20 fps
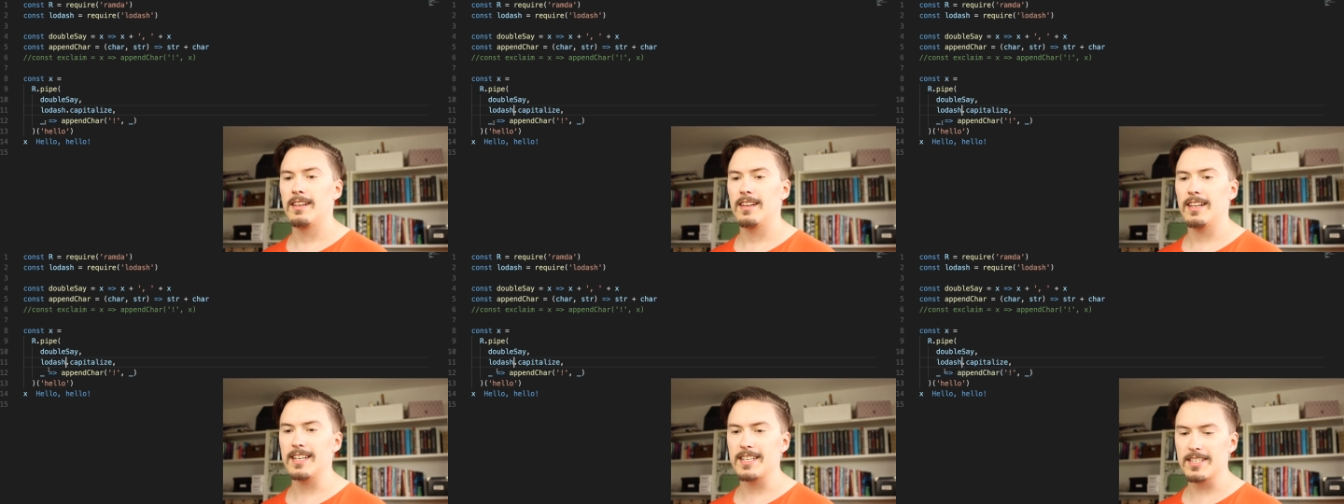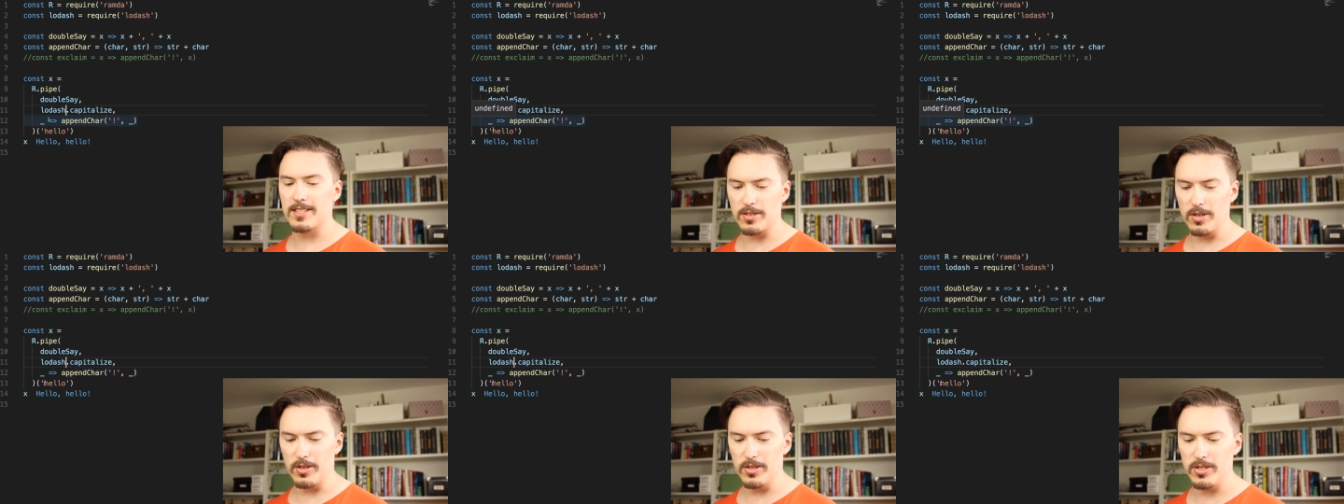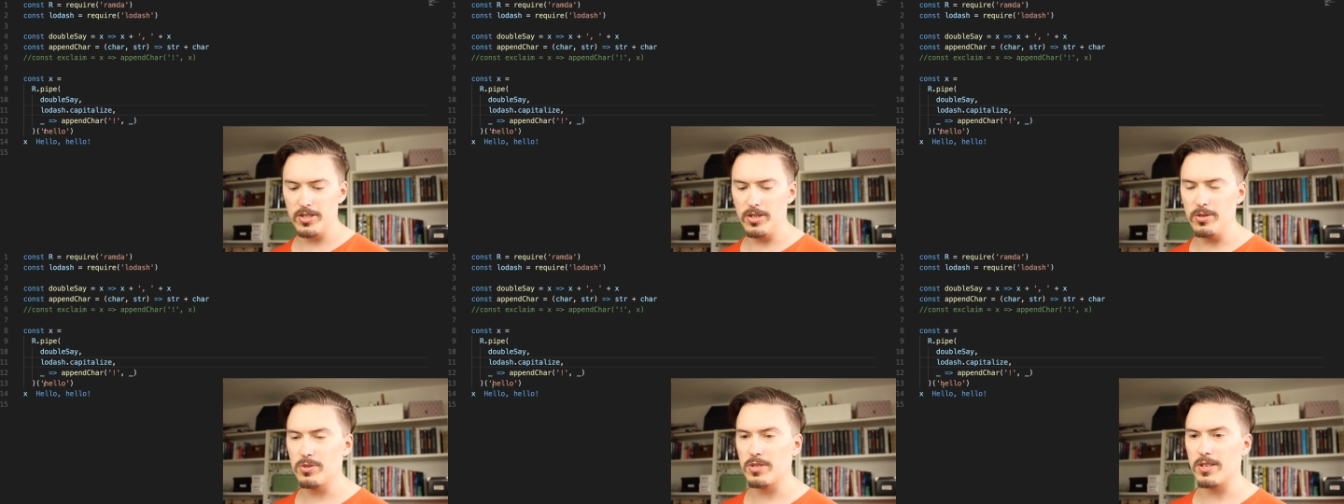Likes to
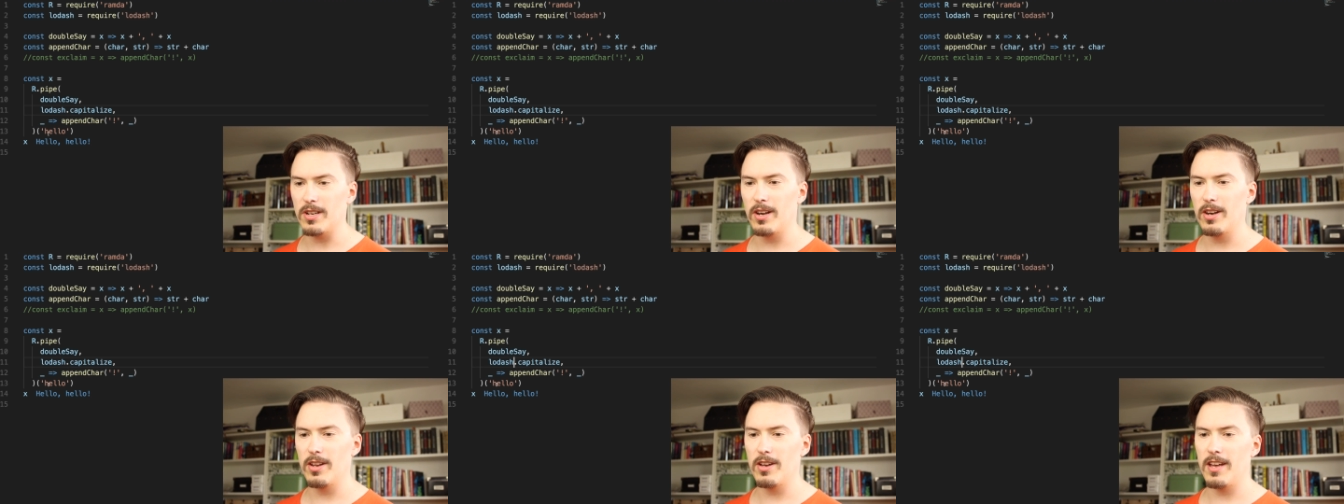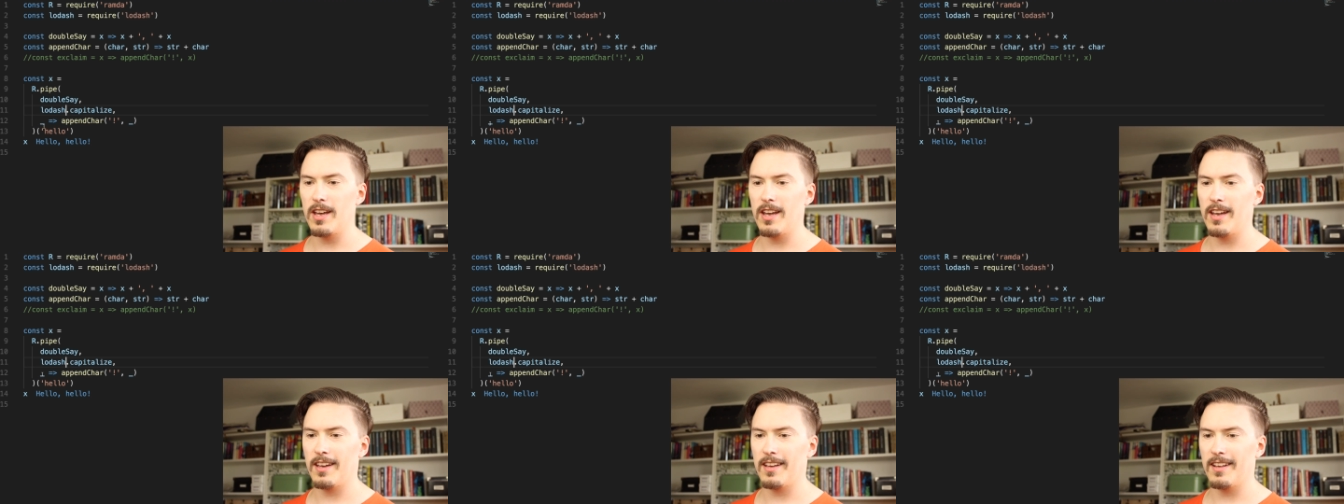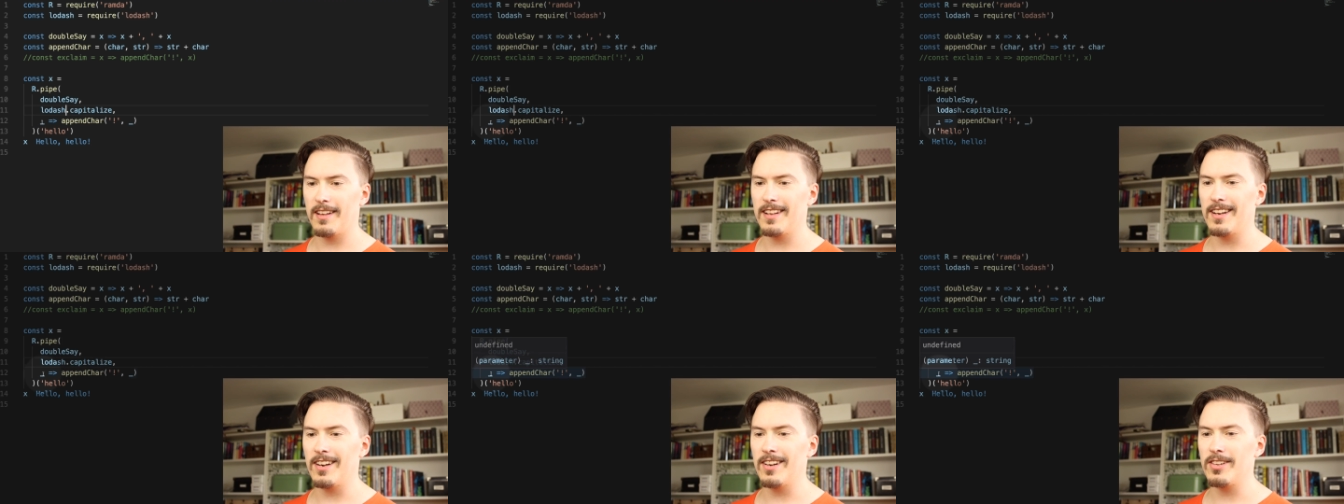use the
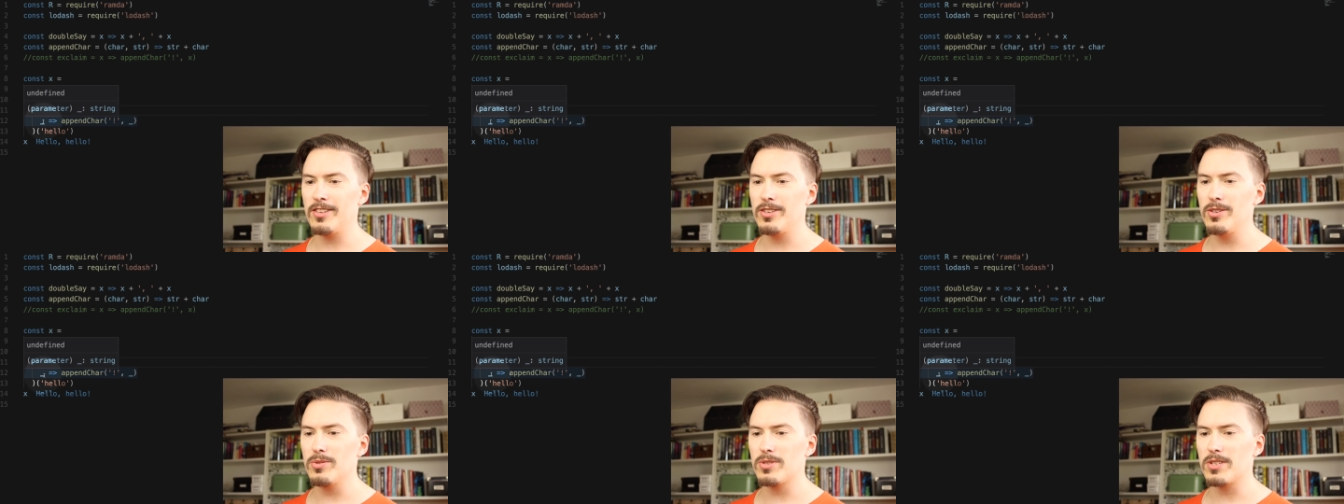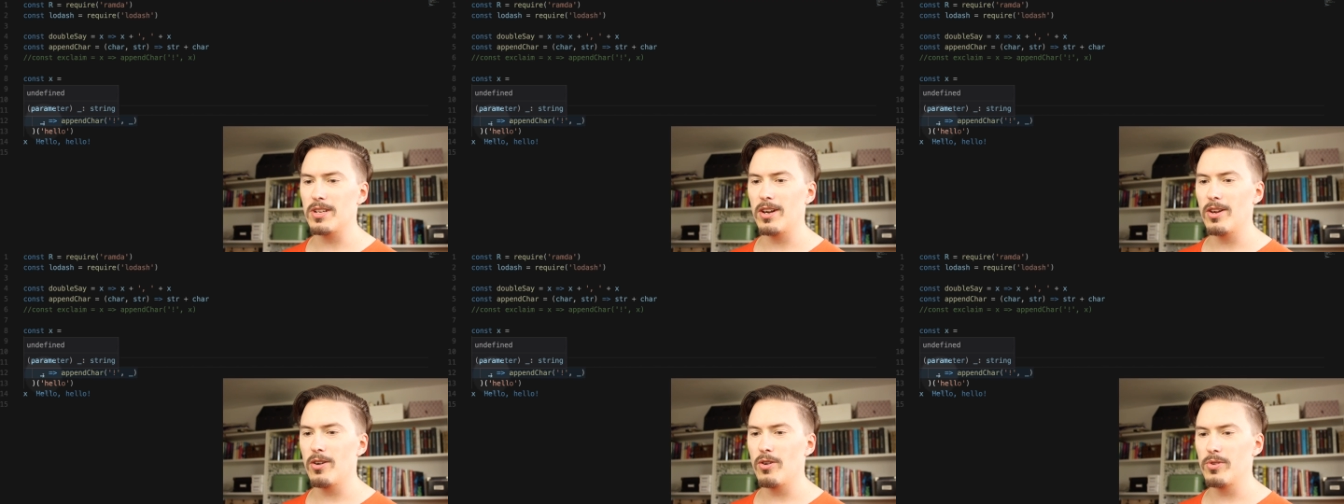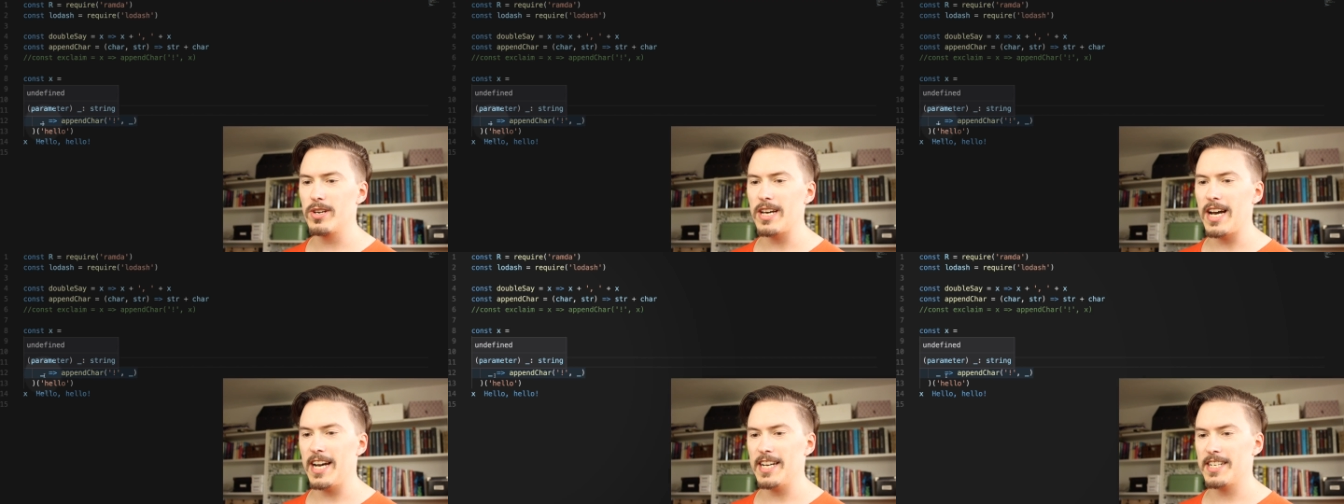
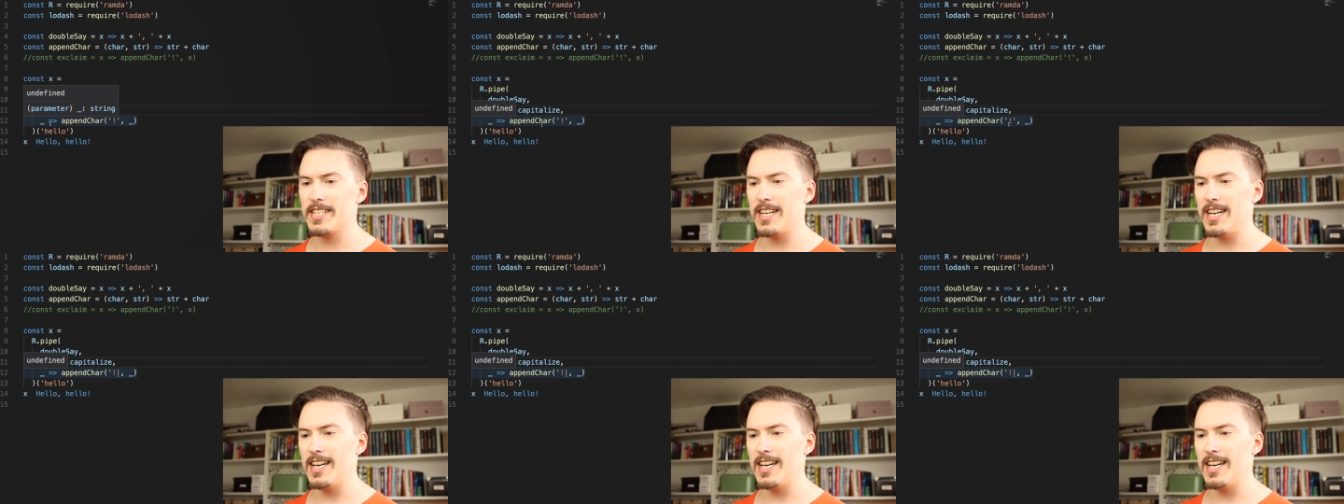Lodash